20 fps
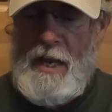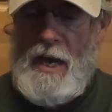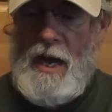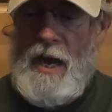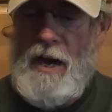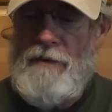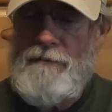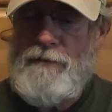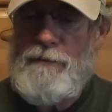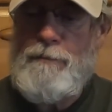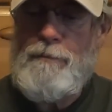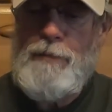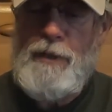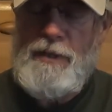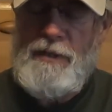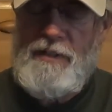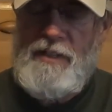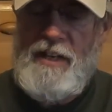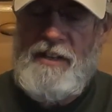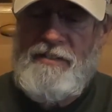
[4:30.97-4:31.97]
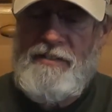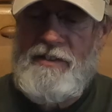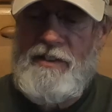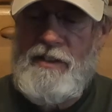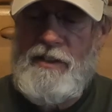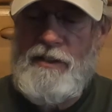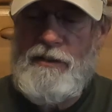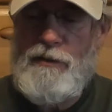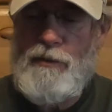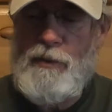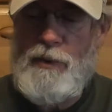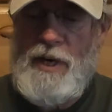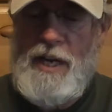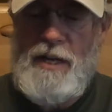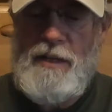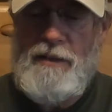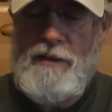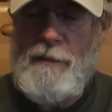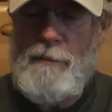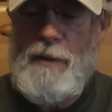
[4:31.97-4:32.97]
I've been testing this one
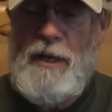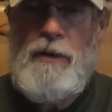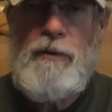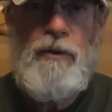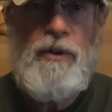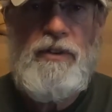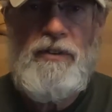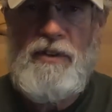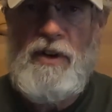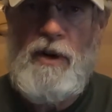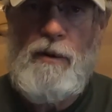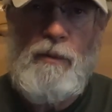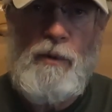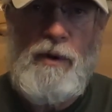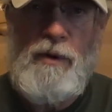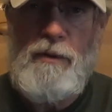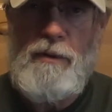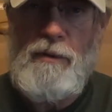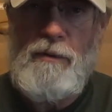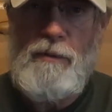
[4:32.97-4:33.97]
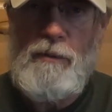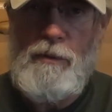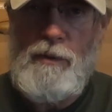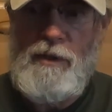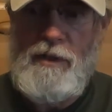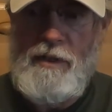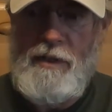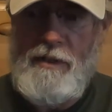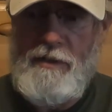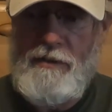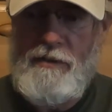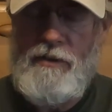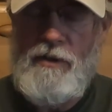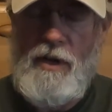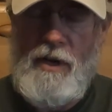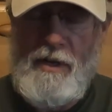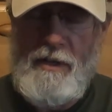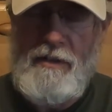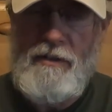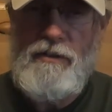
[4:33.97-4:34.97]
out. The main reason I went with this,
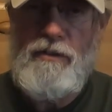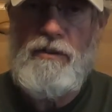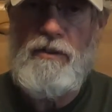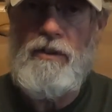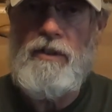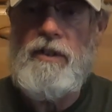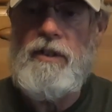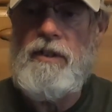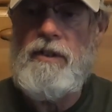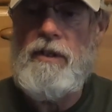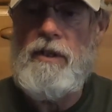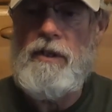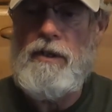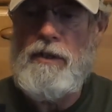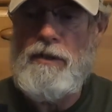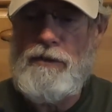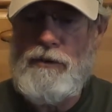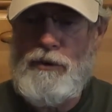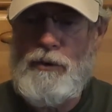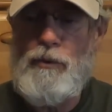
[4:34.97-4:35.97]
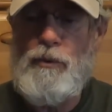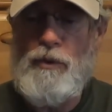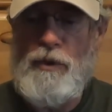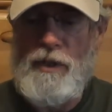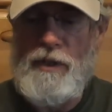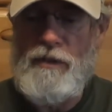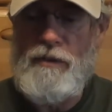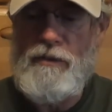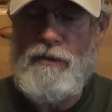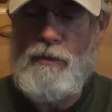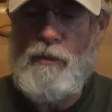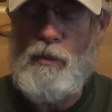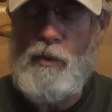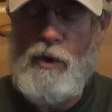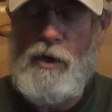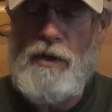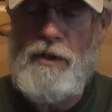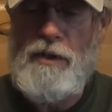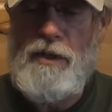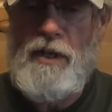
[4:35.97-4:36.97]
honestly, 2 things.
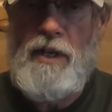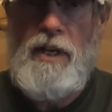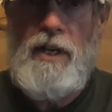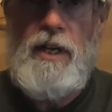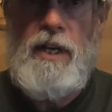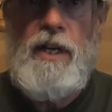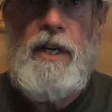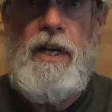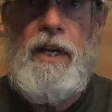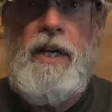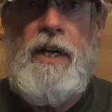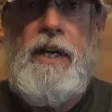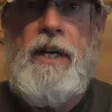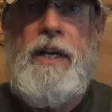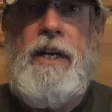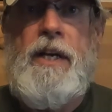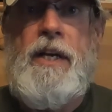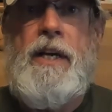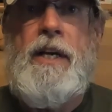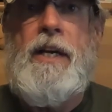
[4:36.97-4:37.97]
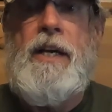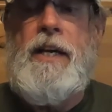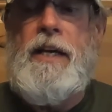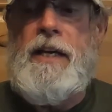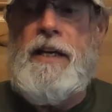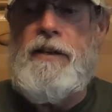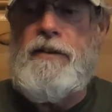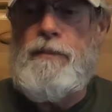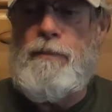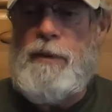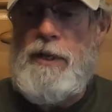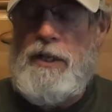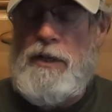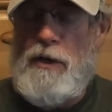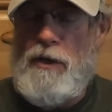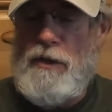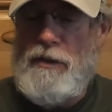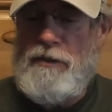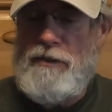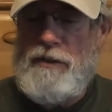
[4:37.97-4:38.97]
One is
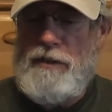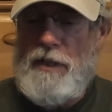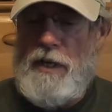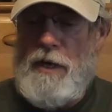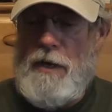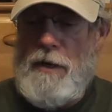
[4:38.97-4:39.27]
because